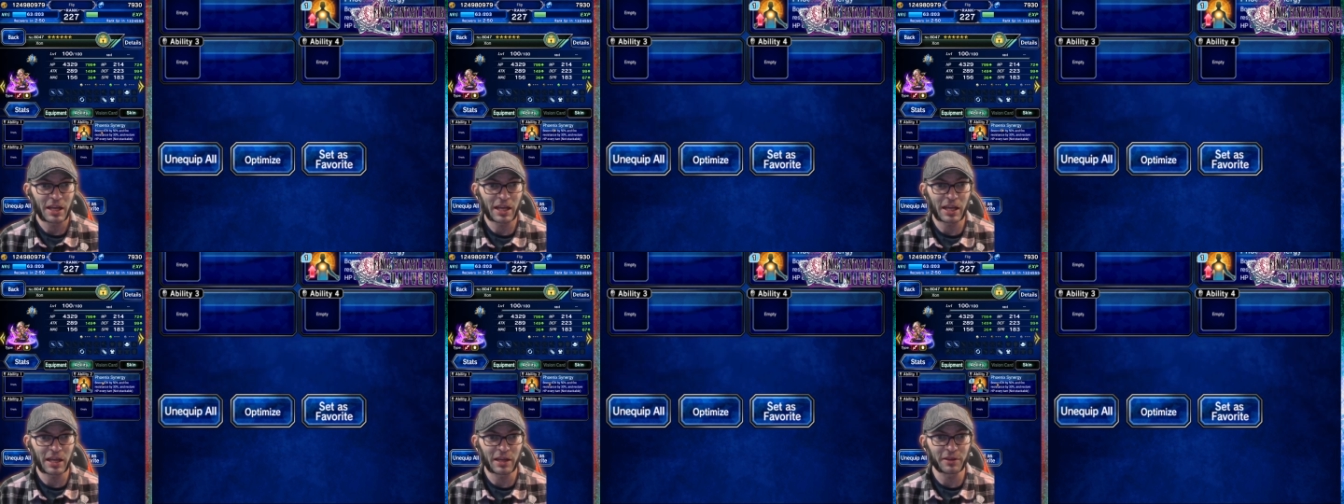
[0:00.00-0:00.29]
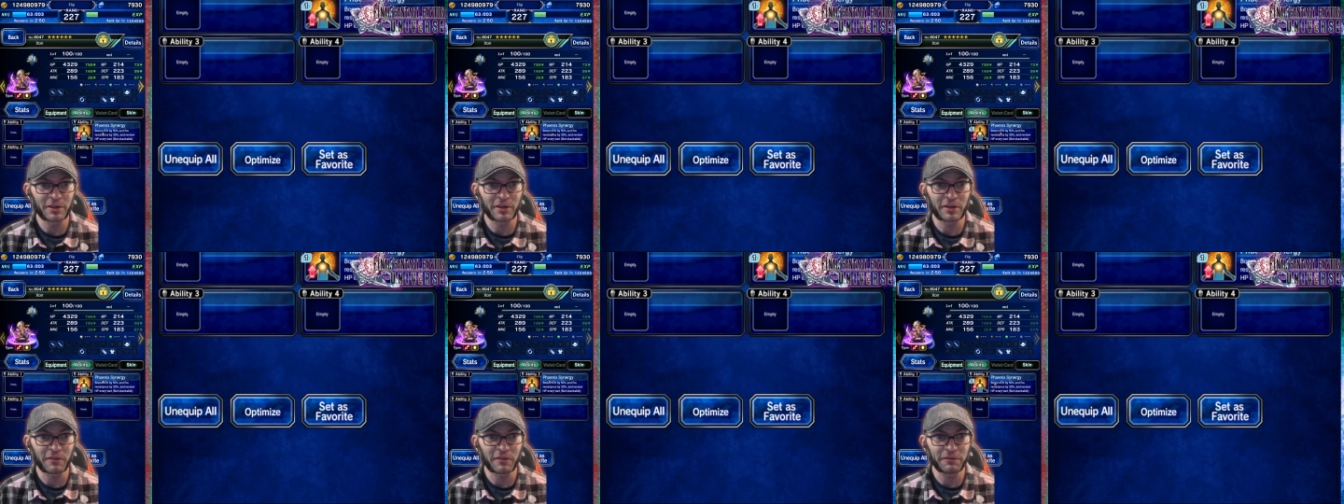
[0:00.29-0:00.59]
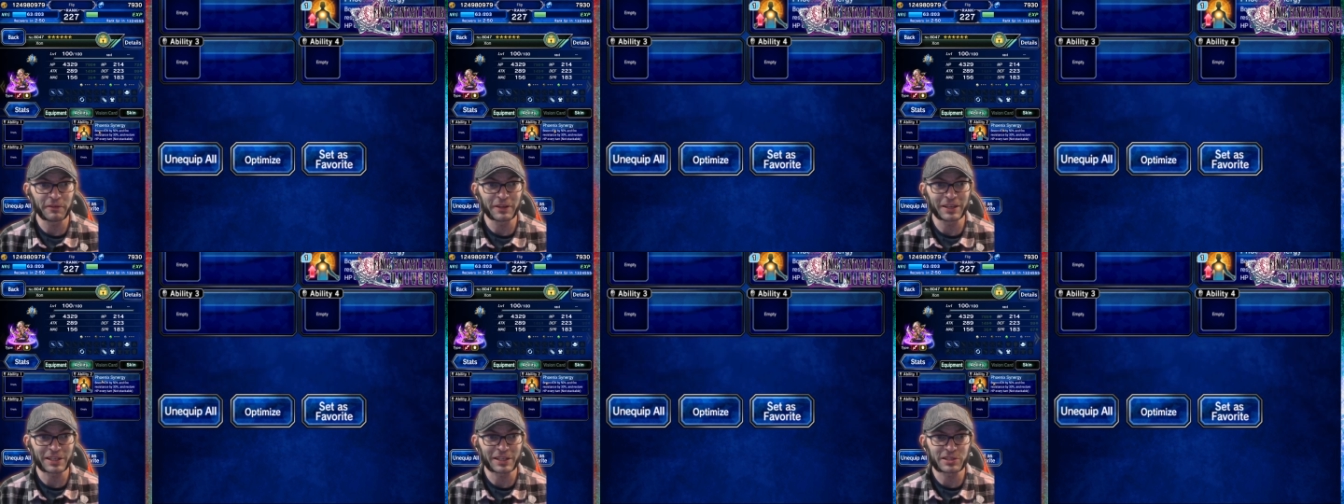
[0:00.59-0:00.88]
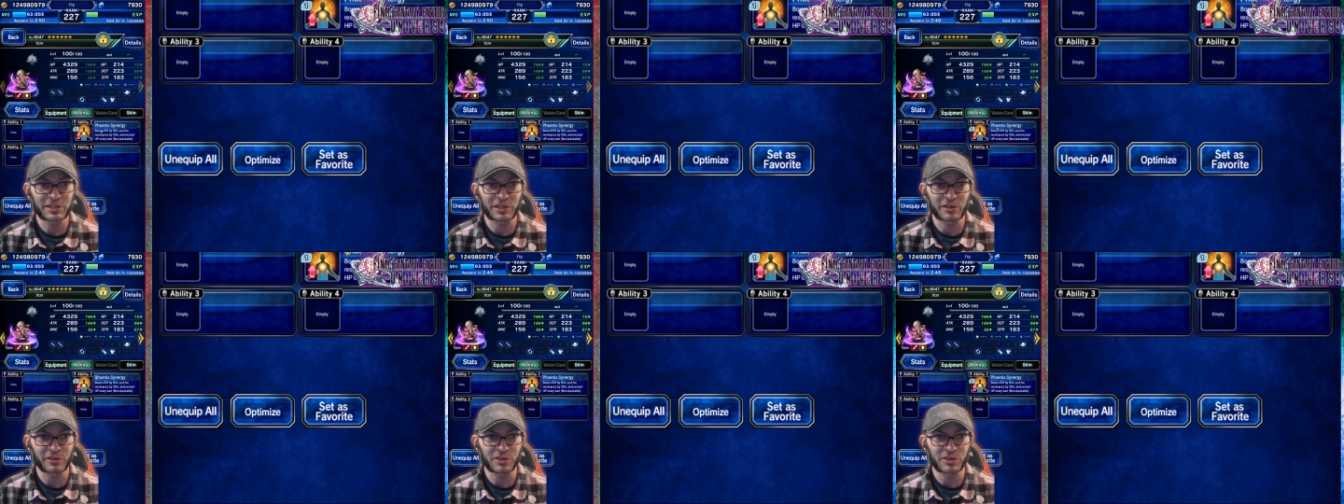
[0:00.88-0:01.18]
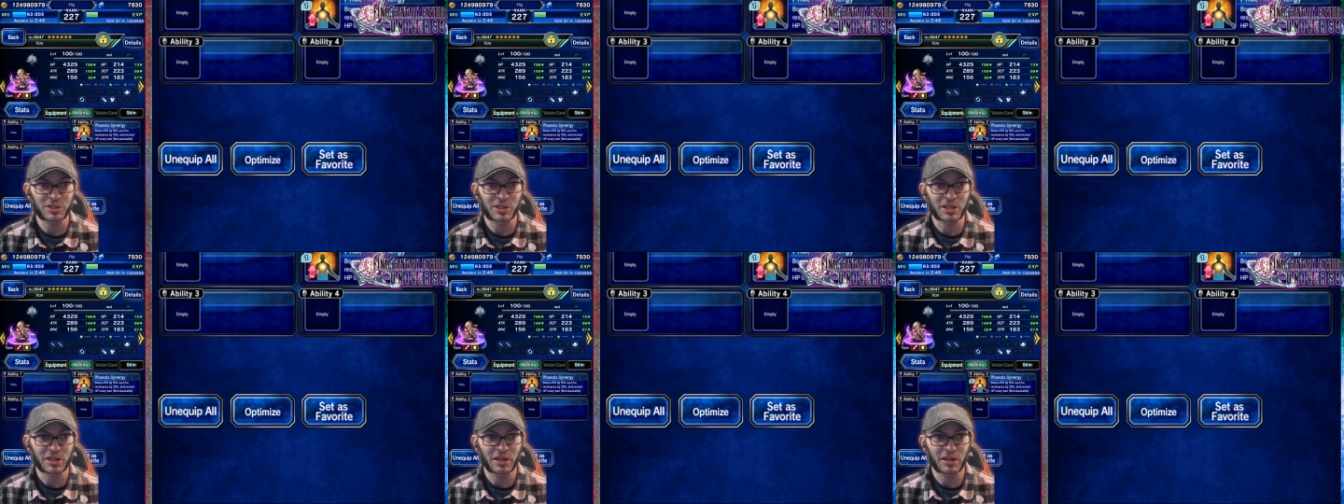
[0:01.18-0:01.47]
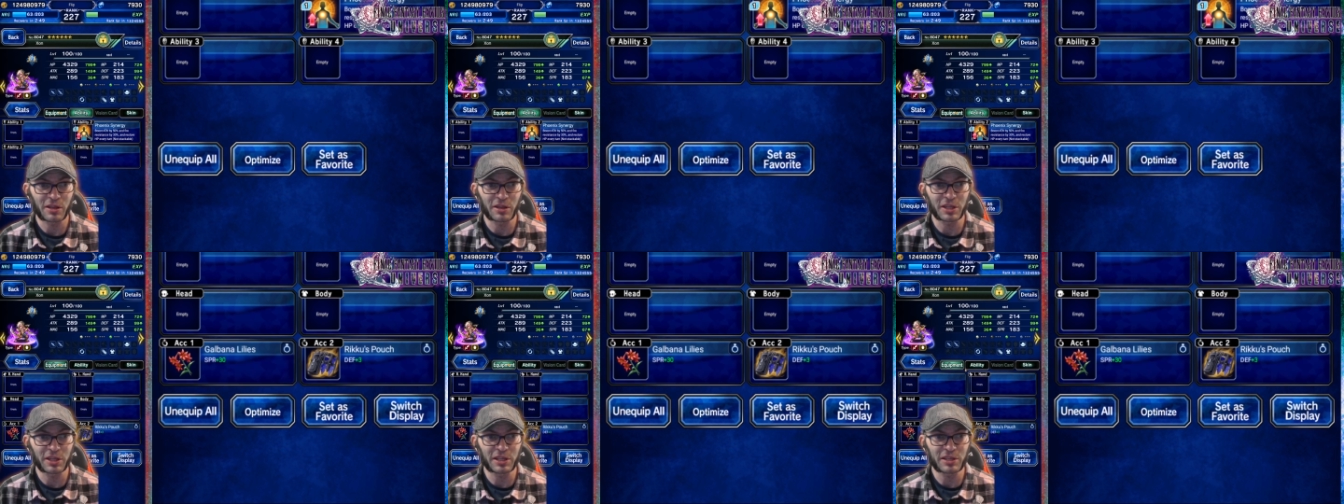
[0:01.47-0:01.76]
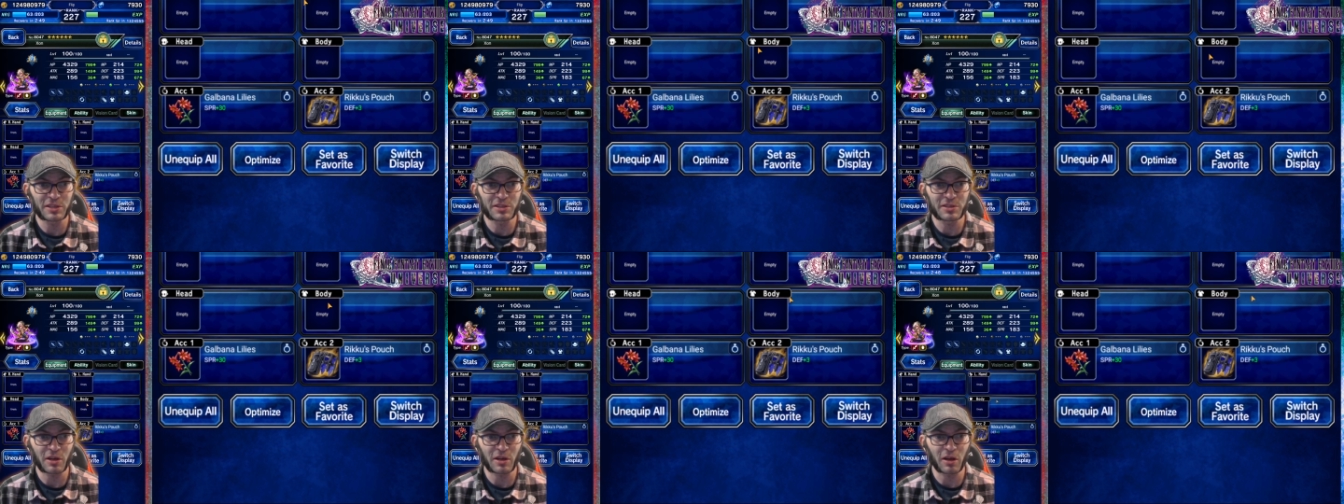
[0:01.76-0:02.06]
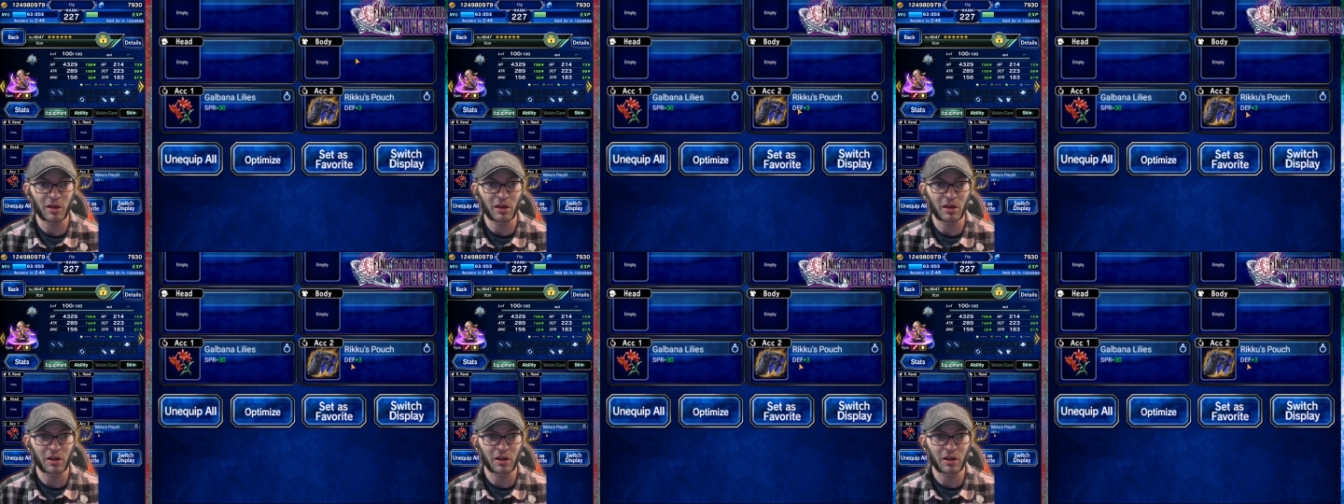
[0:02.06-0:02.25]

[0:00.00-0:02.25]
And then a Phoenix Energy. These,